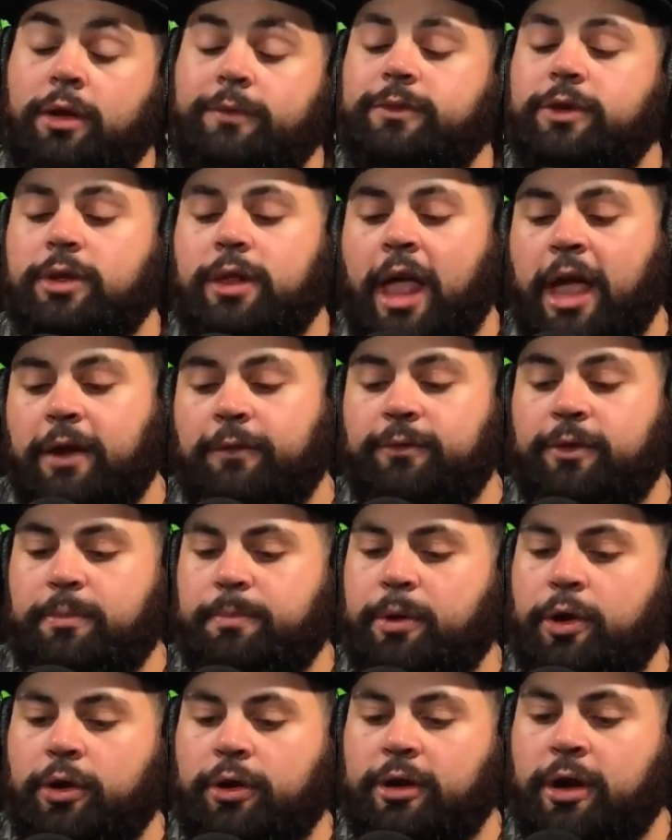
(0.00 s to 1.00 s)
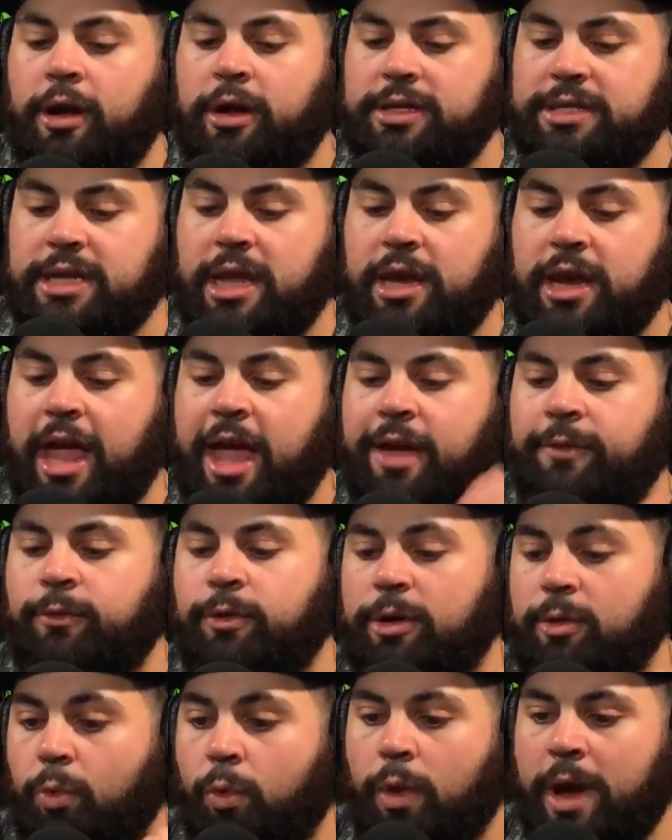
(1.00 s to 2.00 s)
If you like football content,
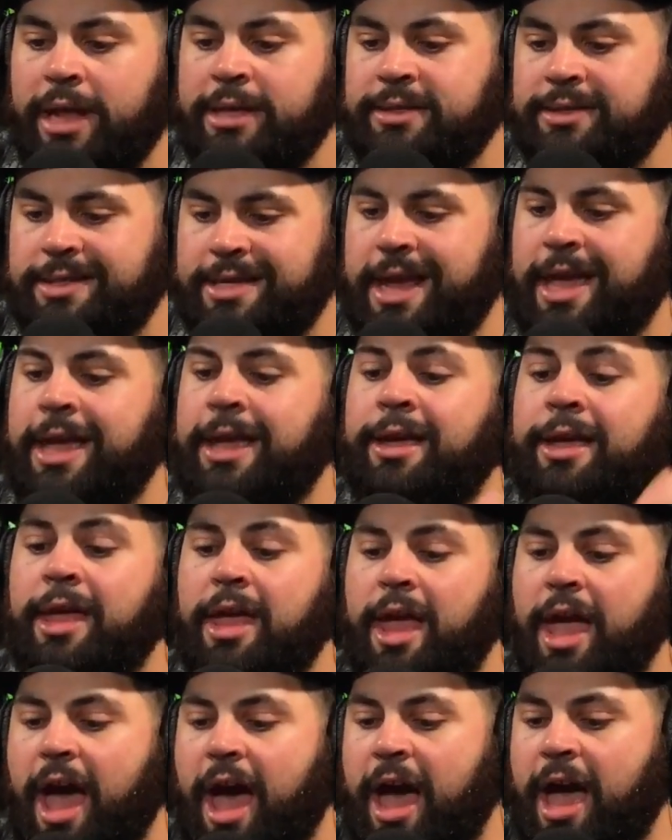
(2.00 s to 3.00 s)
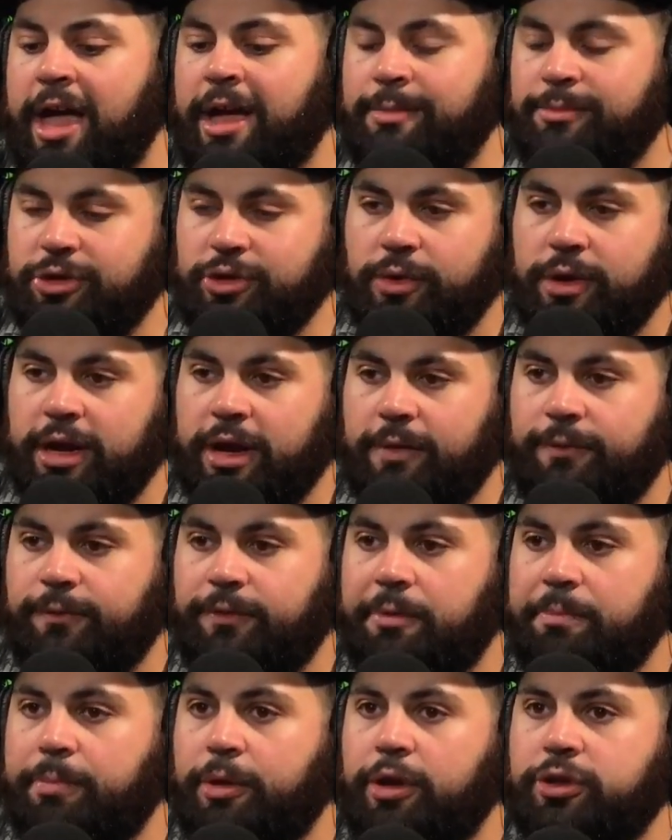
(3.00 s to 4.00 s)
every Wednesday, I am doing a
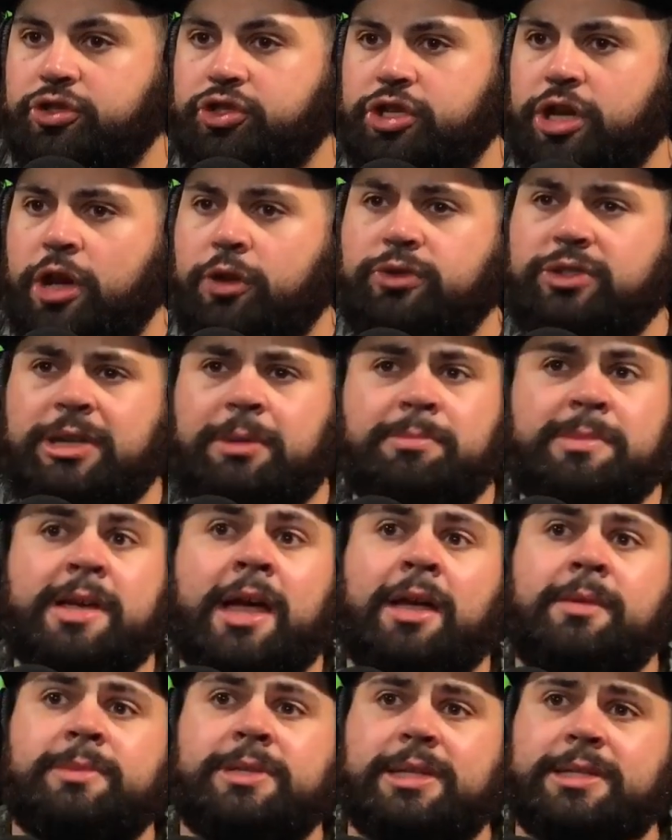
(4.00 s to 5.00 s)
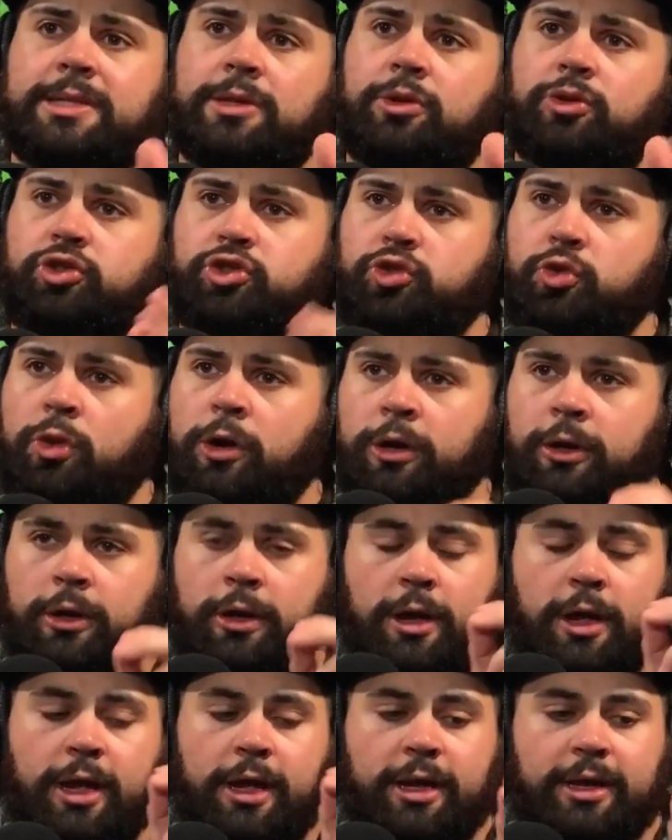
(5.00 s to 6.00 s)
football show. Sometimes it's a little short
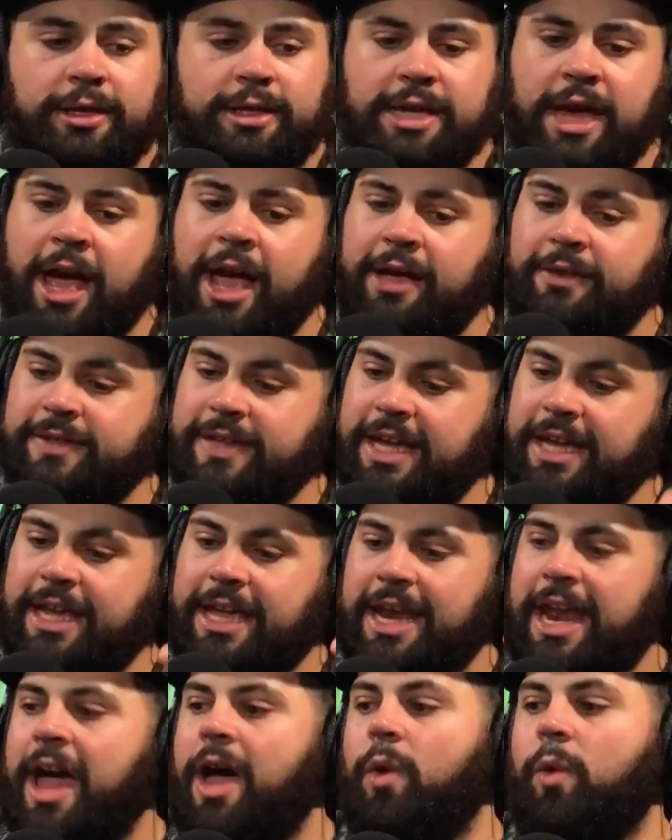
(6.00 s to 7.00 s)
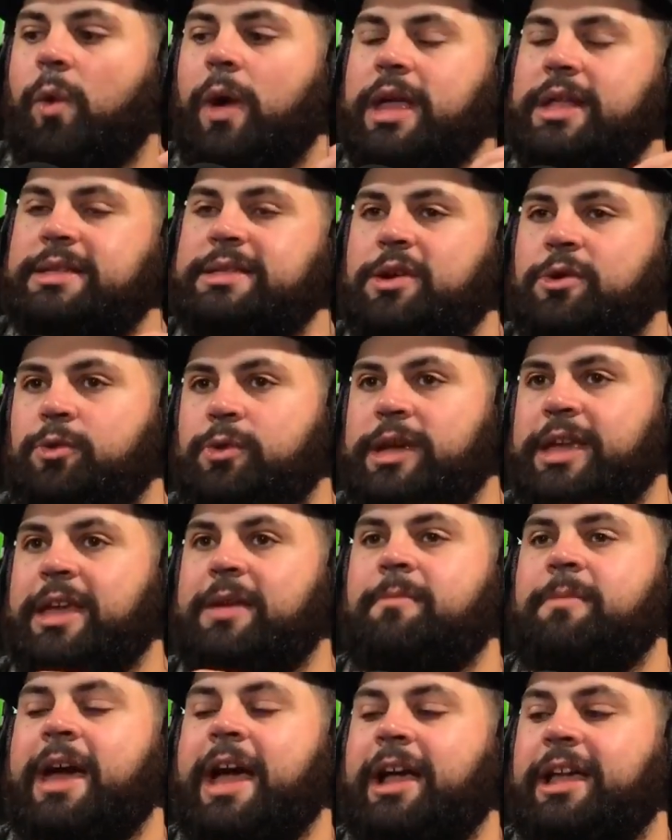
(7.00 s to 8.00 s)
dives. I cannot wait till we
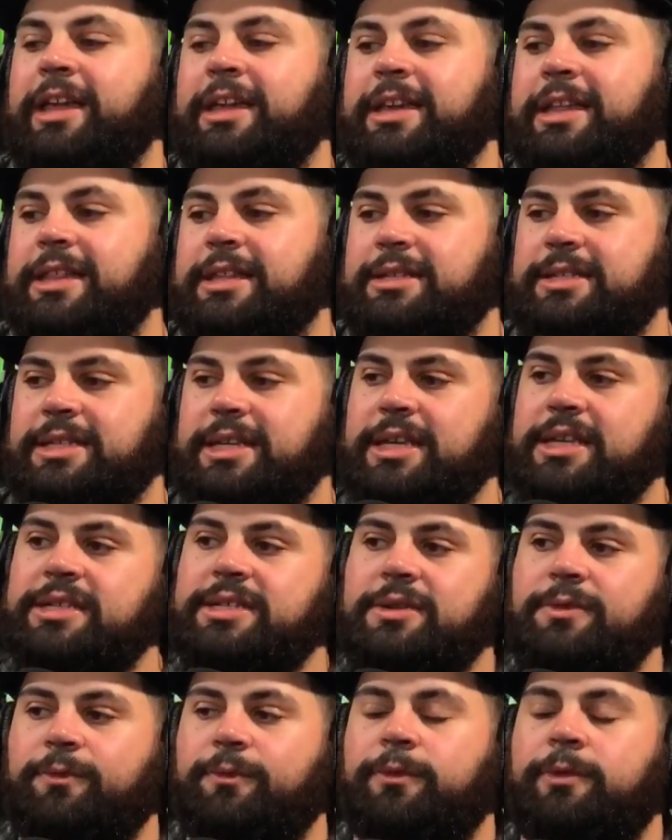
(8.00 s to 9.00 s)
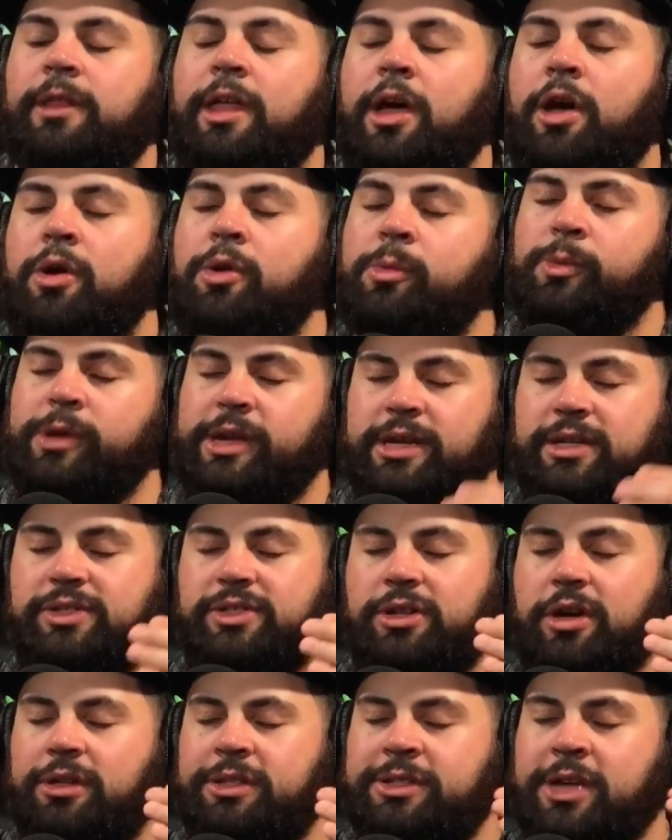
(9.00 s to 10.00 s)
get back into the season flow can
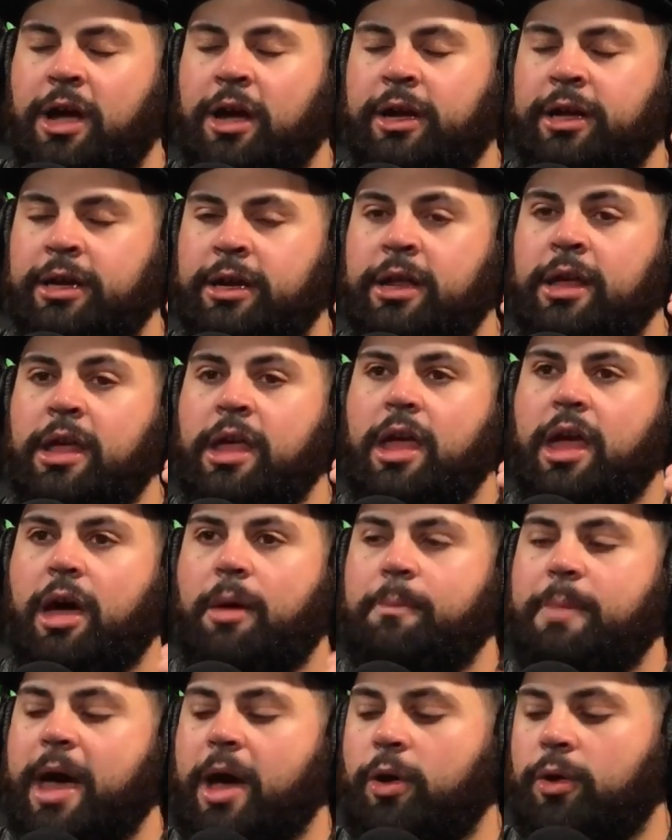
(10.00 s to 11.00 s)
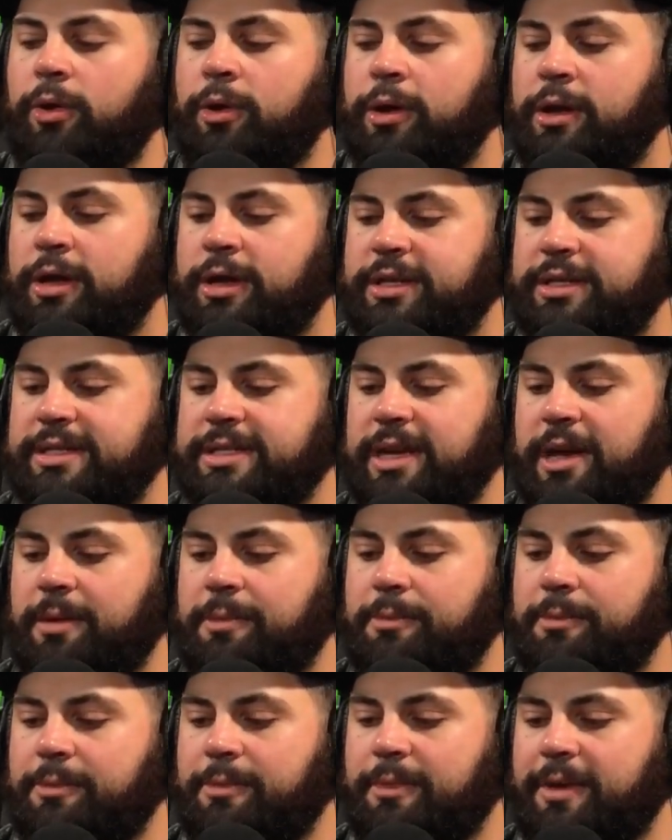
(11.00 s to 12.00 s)
start talking about
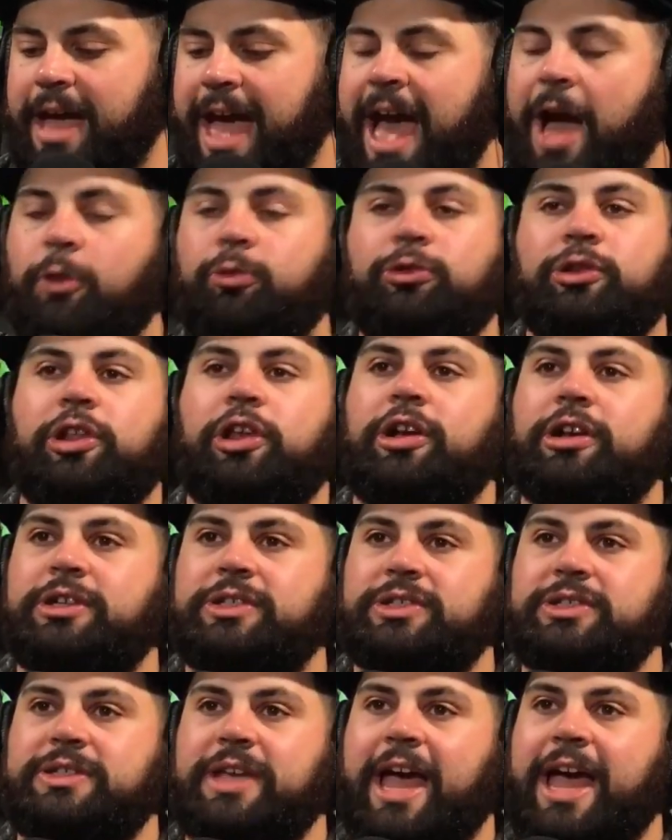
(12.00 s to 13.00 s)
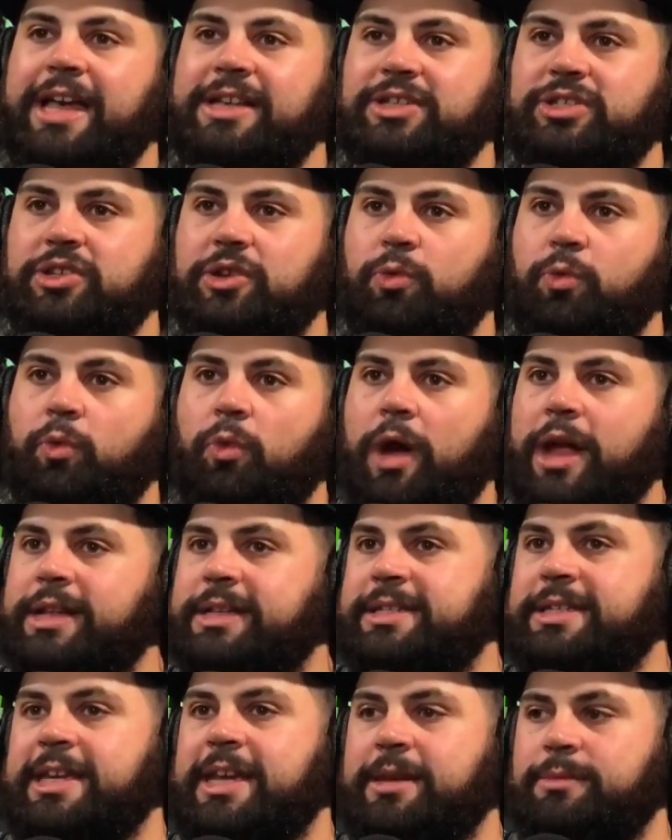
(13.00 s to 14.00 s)
some outlooks as to
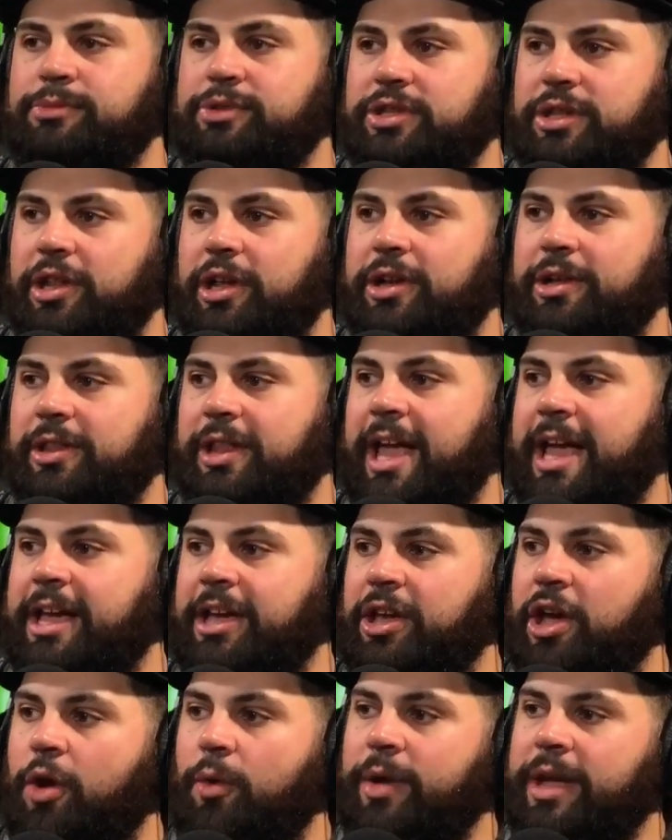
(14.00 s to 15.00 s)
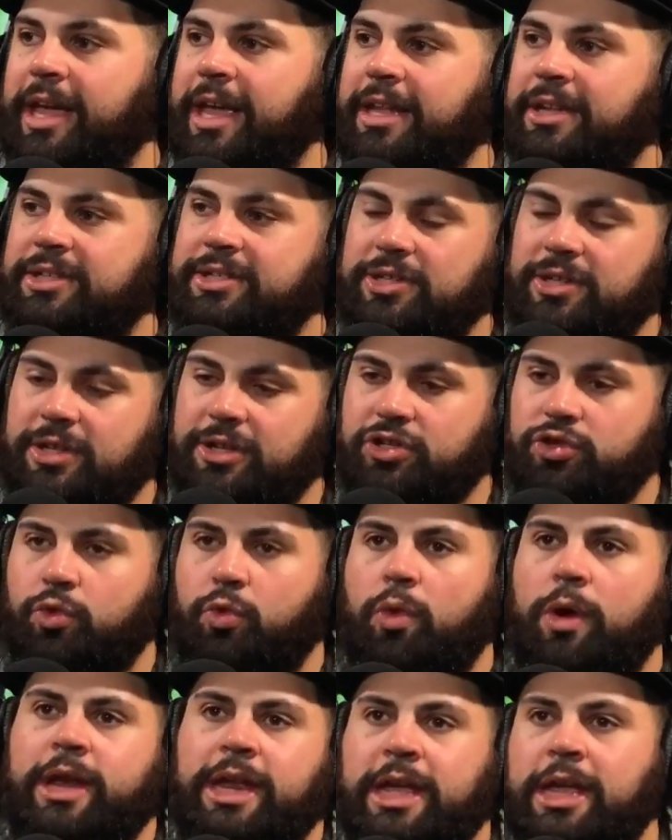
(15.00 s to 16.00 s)
what teams look like going into the
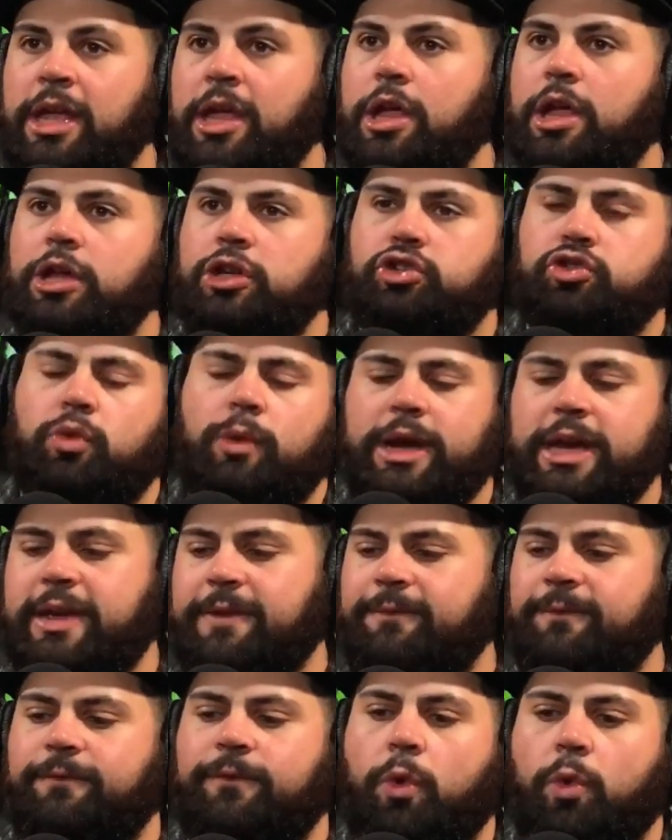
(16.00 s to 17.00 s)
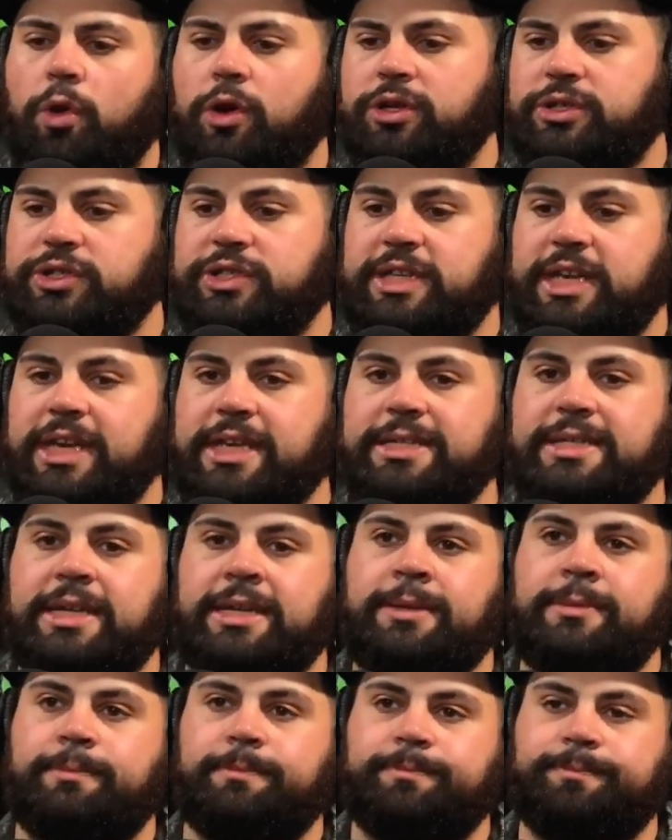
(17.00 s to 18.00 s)
2024
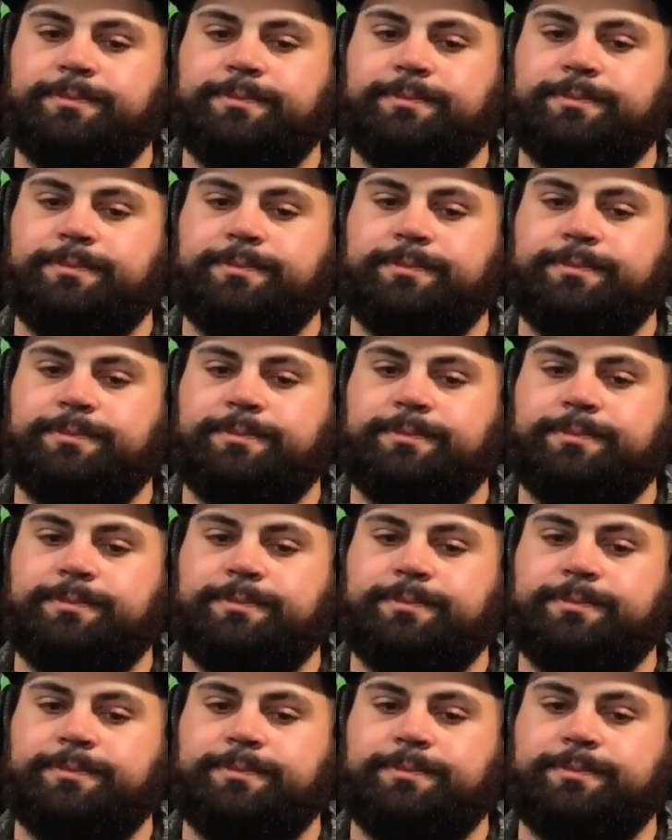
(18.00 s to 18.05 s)
season.